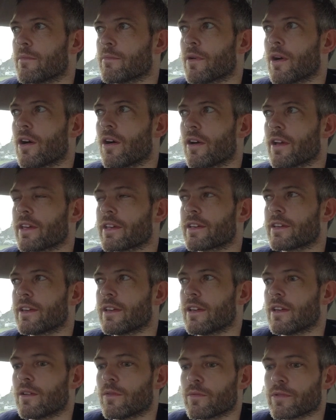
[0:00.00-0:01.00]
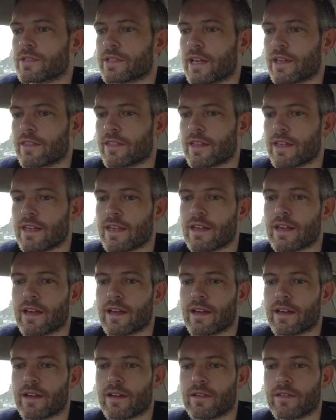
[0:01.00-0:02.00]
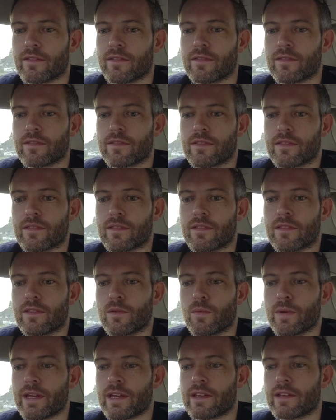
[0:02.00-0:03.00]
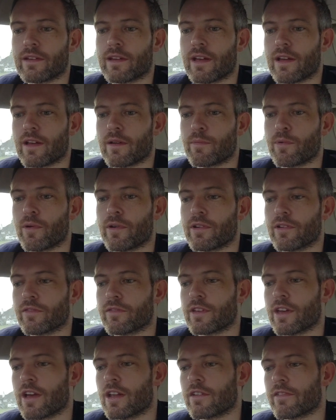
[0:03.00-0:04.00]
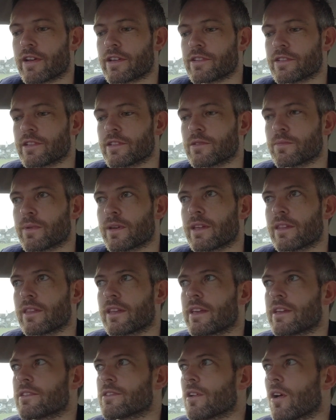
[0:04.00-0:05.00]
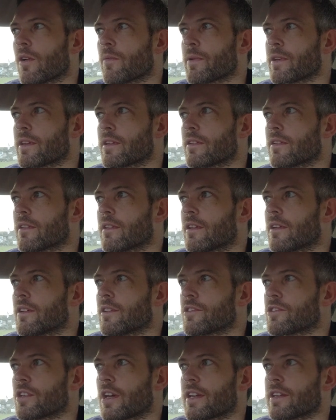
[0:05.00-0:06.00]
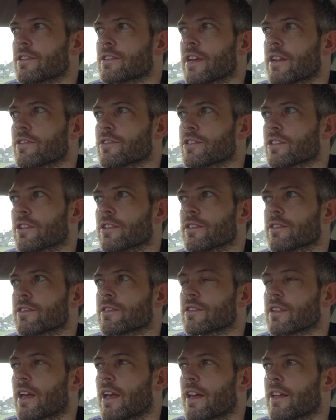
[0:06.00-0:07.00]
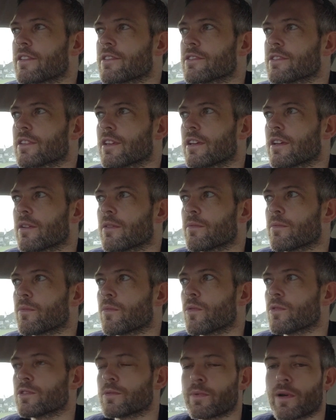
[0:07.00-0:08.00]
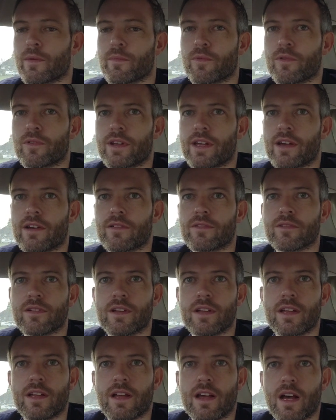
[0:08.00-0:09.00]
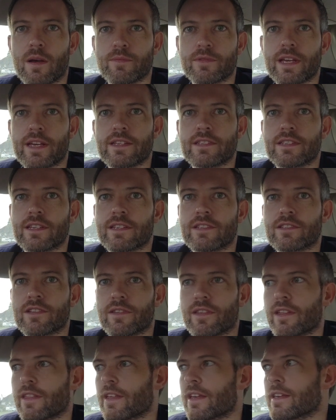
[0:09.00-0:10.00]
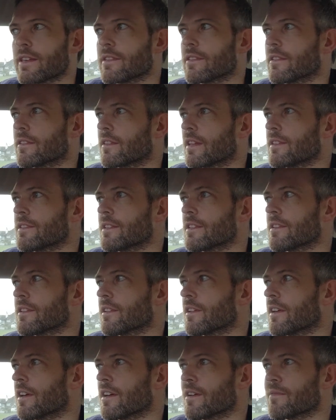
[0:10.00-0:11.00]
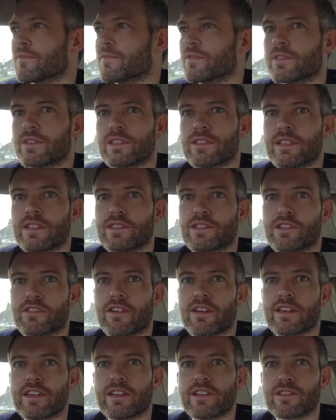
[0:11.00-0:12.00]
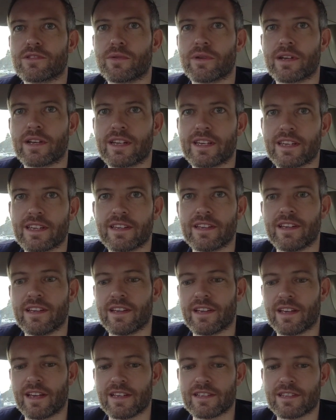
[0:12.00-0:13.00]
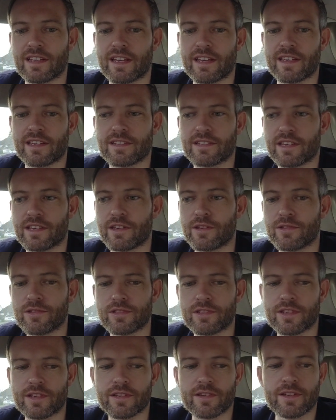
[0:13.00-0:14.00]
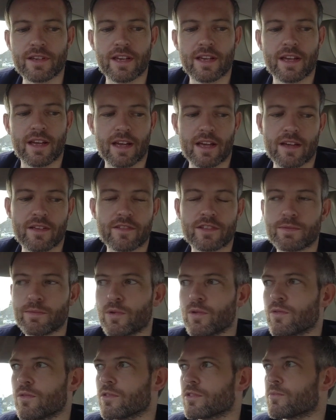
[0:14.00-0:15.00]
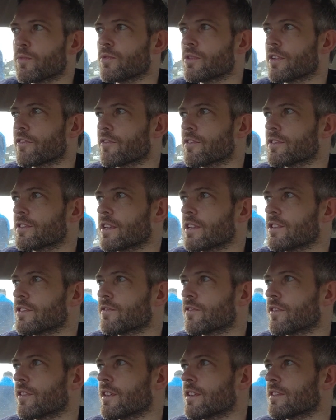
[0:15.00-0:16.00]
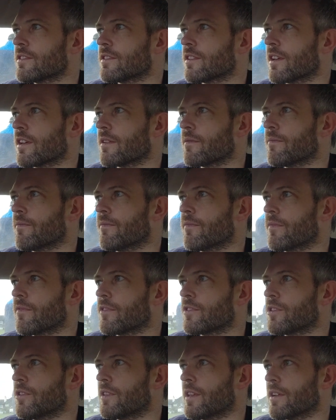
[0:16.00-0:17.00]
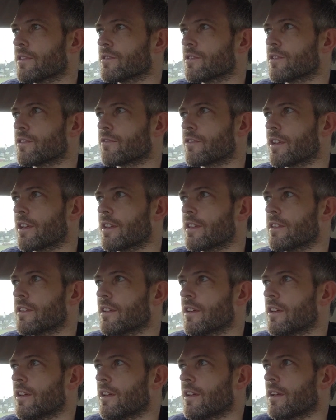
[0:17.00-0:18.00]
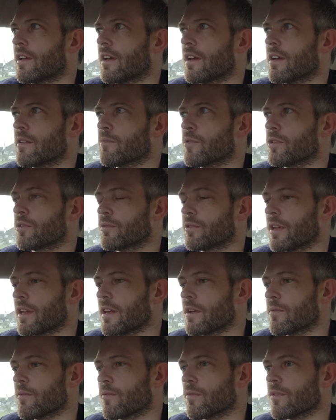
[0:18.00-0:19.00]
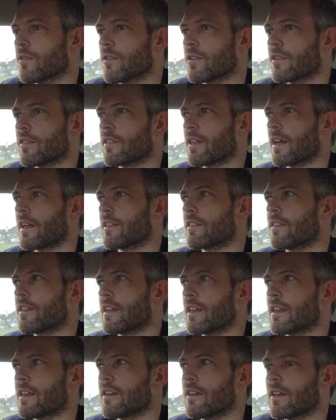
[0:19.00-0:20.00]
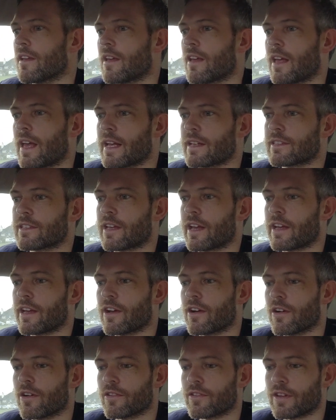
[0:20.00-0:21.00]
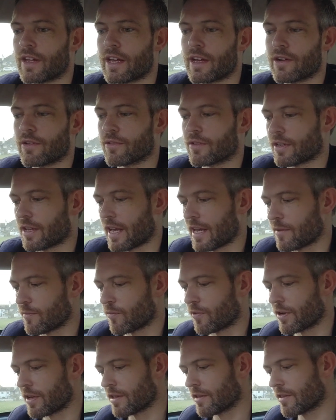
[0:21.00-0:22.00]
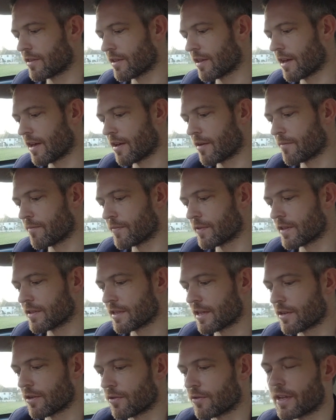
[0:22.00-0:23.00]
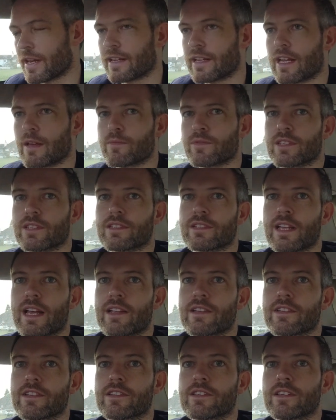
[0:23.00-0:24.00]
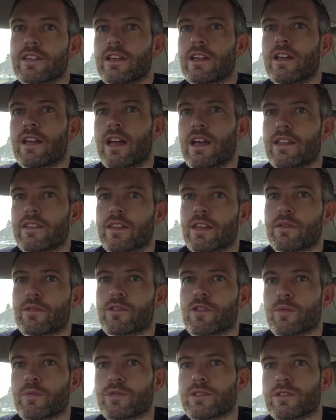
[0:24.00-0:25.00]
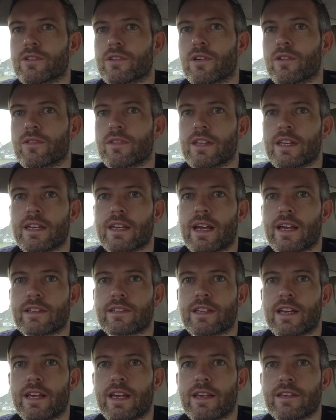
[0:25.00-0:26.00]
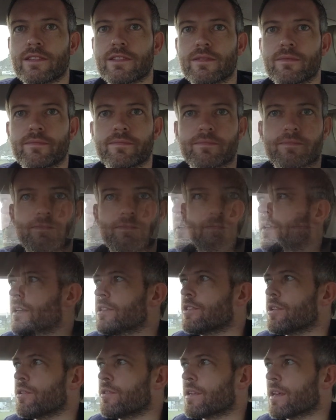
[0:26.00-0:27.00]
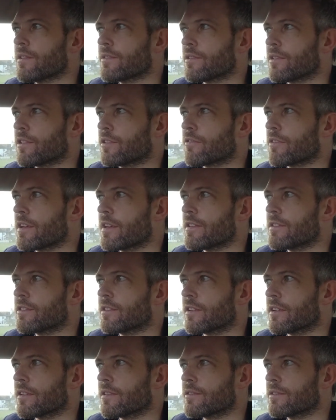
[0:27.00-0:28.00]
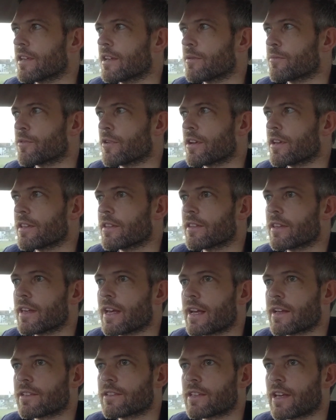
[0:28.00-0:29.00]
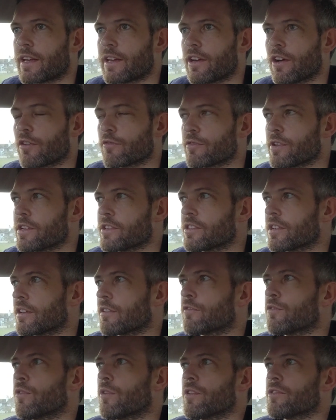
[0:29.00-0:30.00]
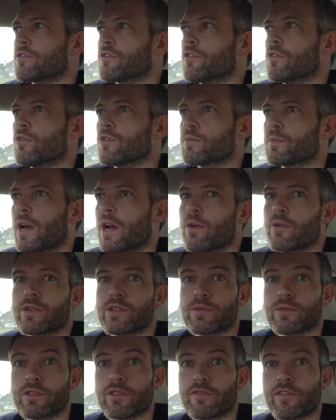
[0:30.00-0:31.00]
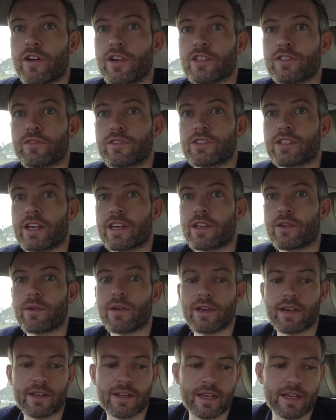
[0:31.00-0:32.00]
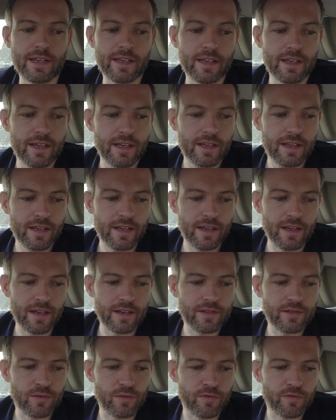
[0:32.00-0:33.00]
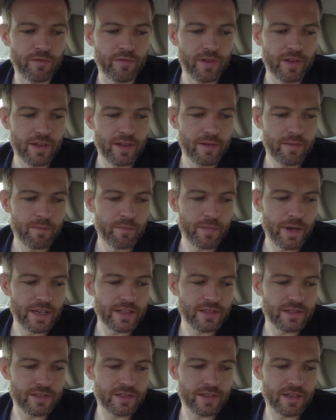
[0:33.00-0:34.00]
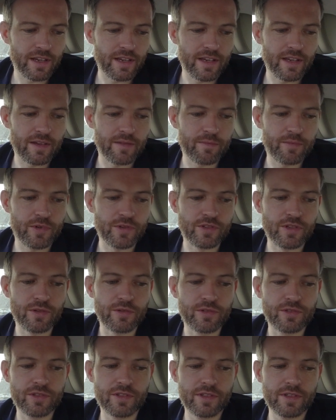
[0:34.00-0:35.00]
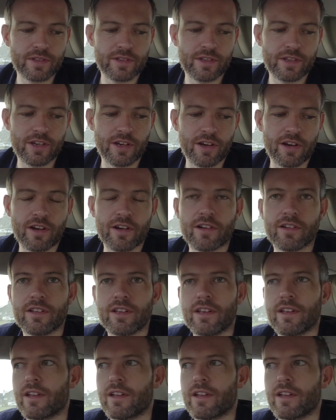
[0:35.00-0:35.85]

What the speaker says: hike, was that the weak point of the earlier engines, being the timing chain tensioners and water pump, were now updated so that they didn't disintegrate as quickly as they used to. The small differences for this 2003 model year were that the XKR now came with xenon headlamps as standard, and they were an option on the XK8. In 2003, to celebrate the XKR reaching 400 horsepower, which was a first for Jaguar in a sort of mass produced car,